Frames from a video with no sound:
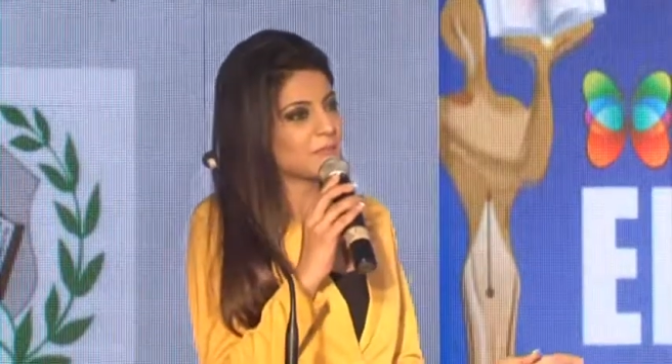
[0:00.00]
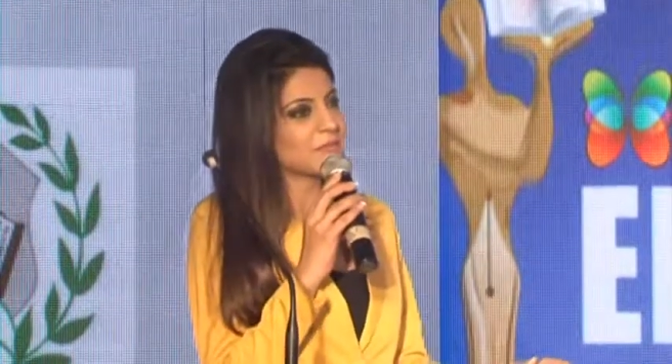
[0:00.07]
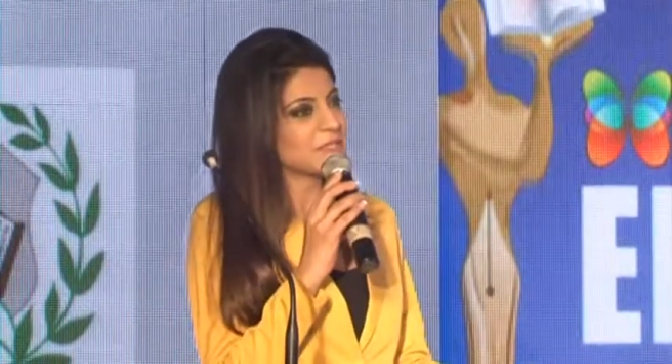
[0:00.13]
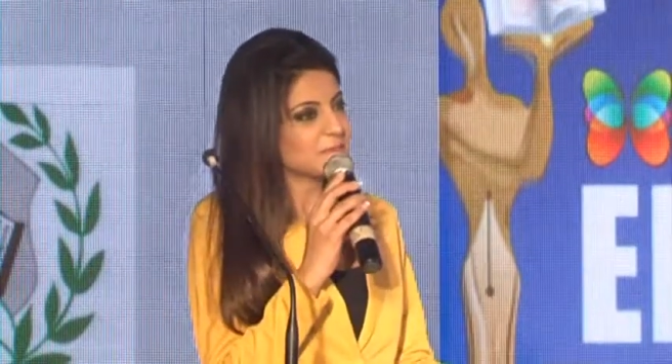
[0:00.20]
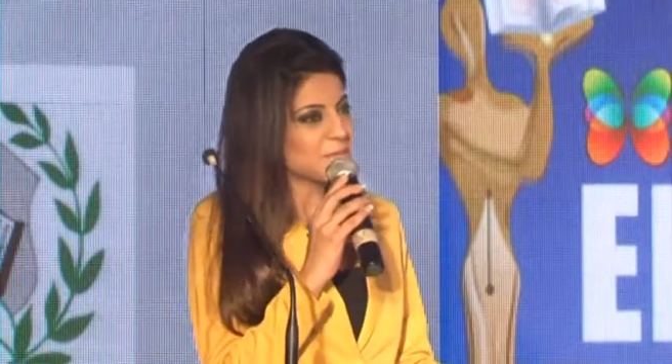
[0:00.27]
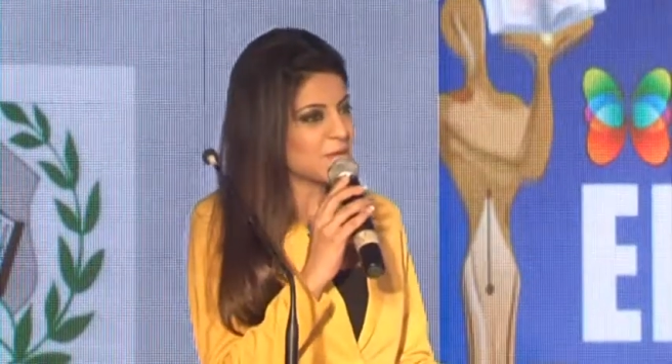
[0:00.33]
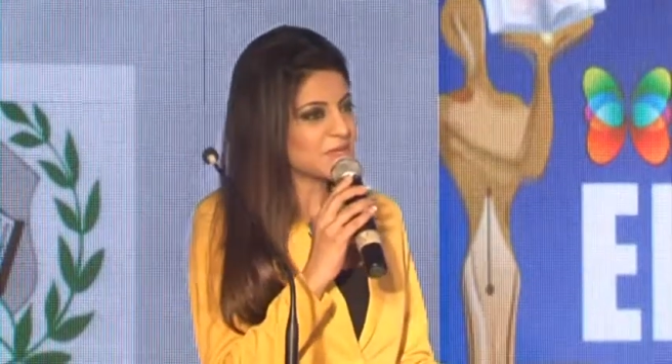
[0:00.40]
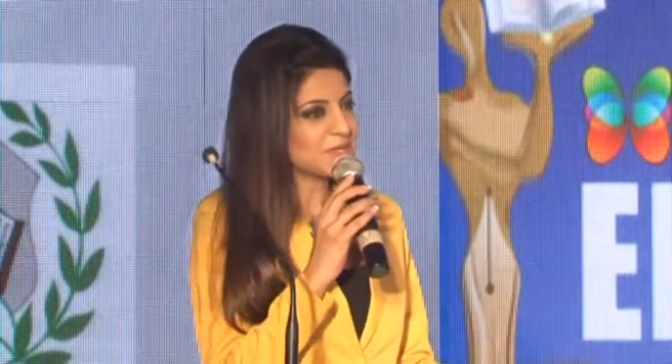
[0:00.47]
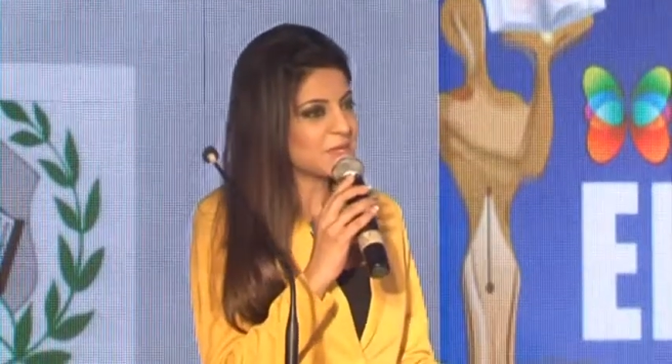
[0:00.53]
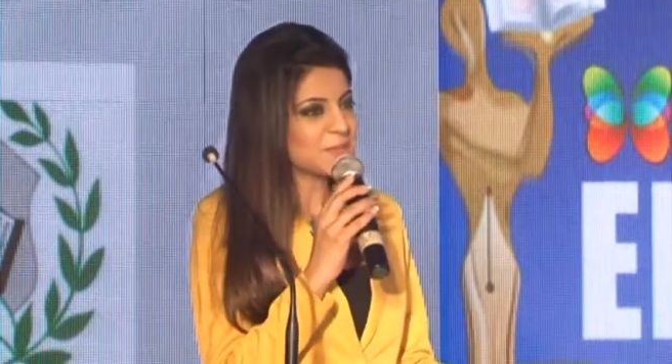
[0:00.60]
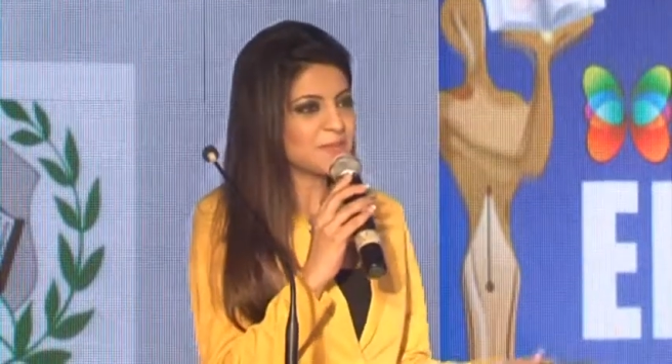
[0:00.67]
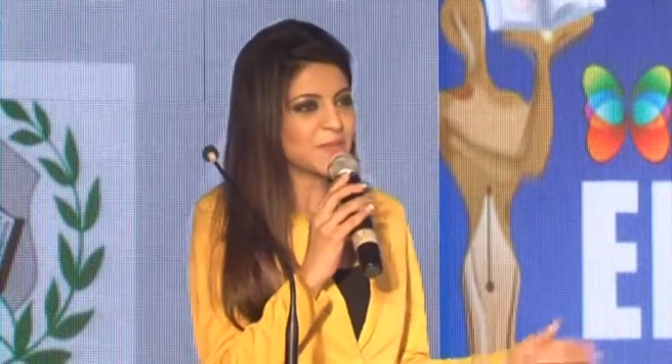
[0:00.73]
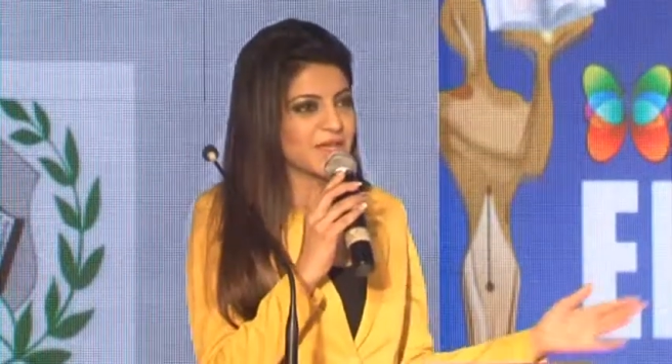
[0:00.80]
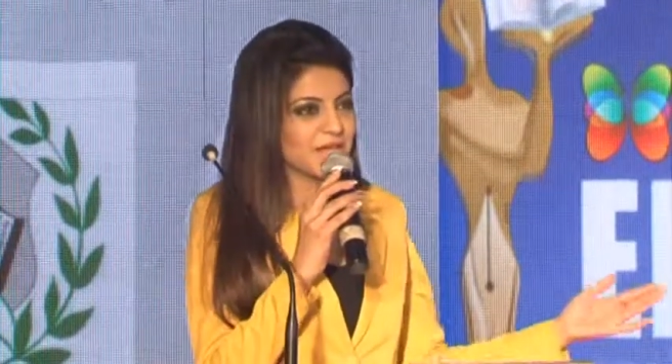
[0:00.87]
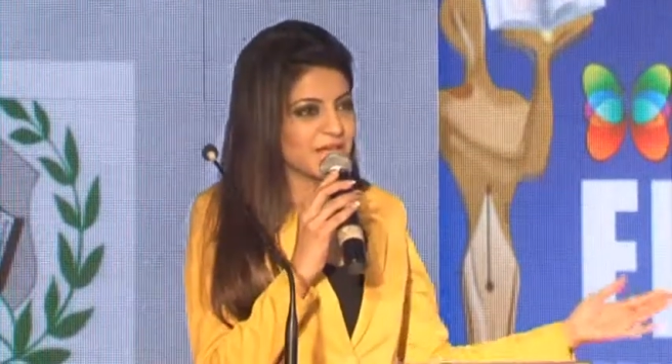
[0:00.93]
Please
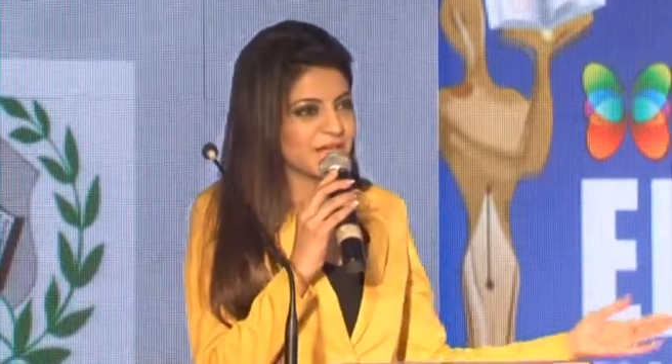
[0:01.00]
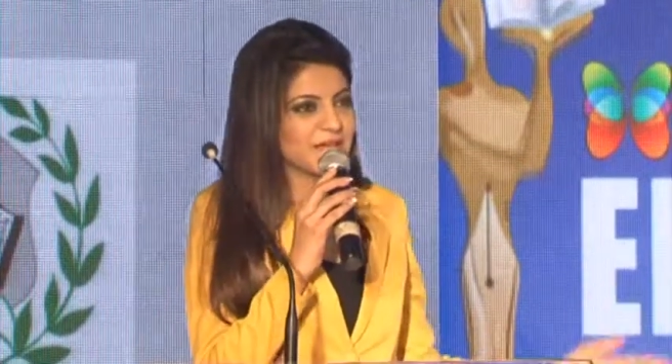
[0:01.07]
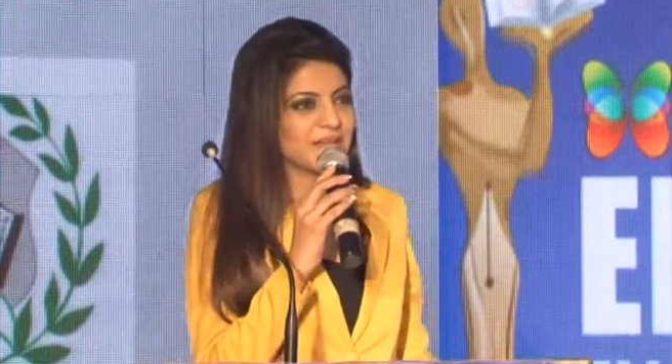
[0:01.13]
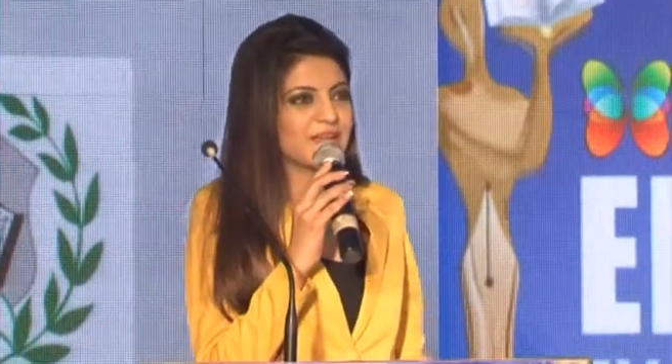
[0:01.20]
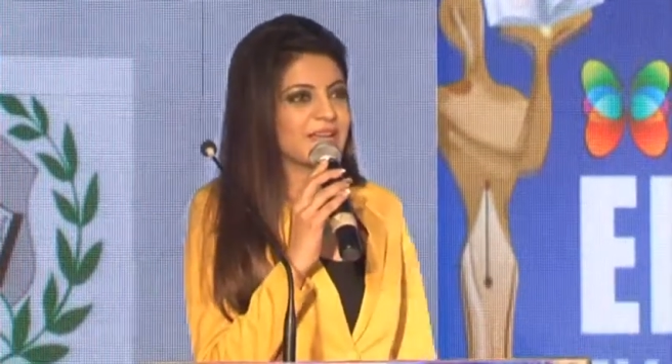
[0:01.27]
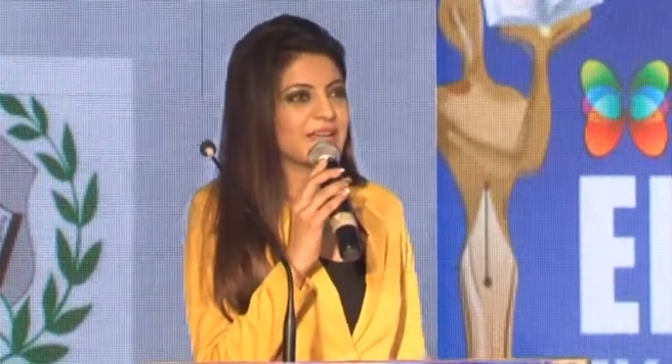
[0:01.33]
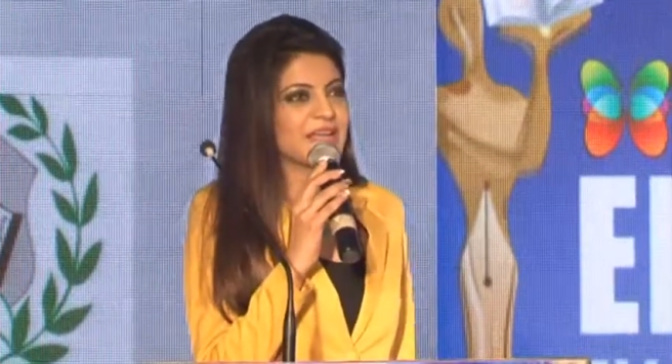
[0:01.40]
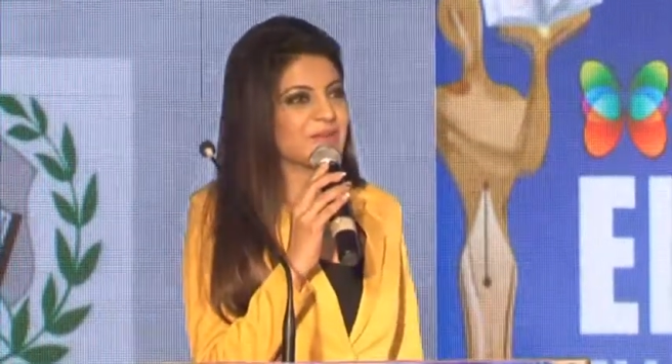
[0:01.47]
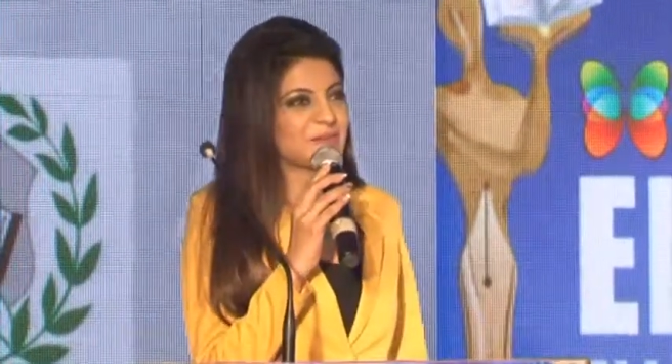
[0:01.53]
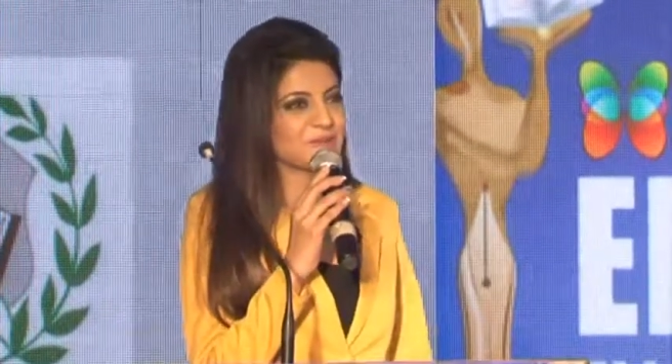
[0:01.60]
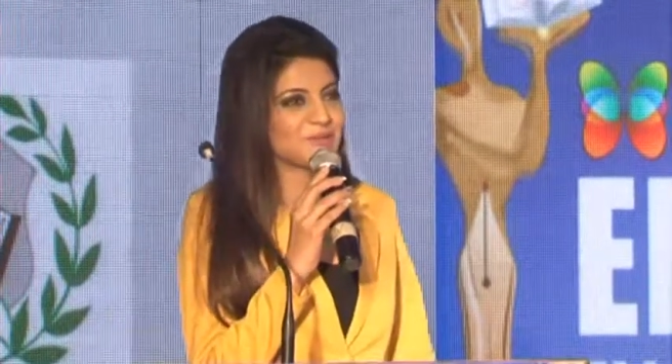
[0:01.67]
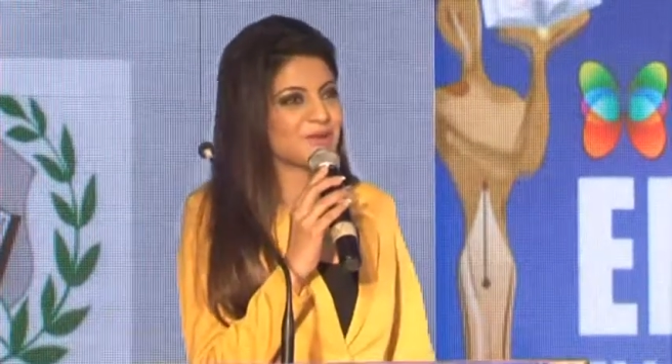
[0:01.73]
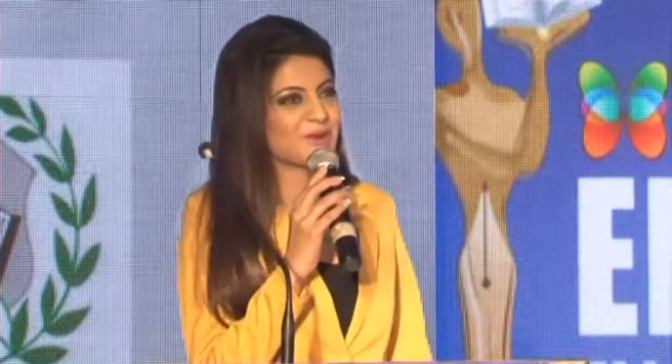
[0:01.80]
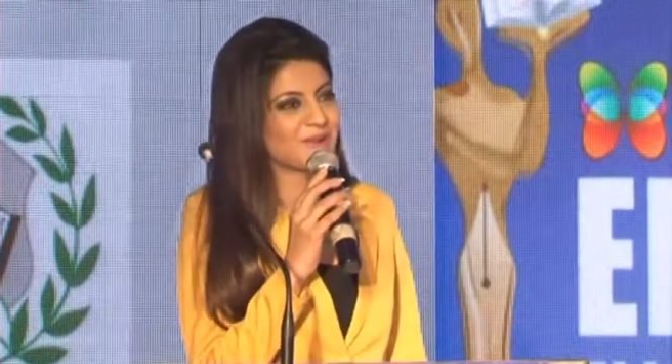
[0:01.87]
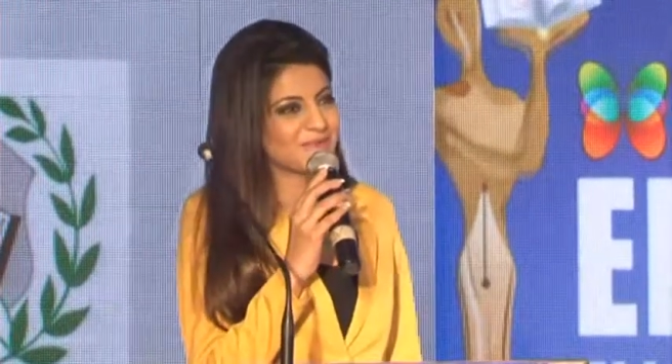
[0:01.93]
welcome everyone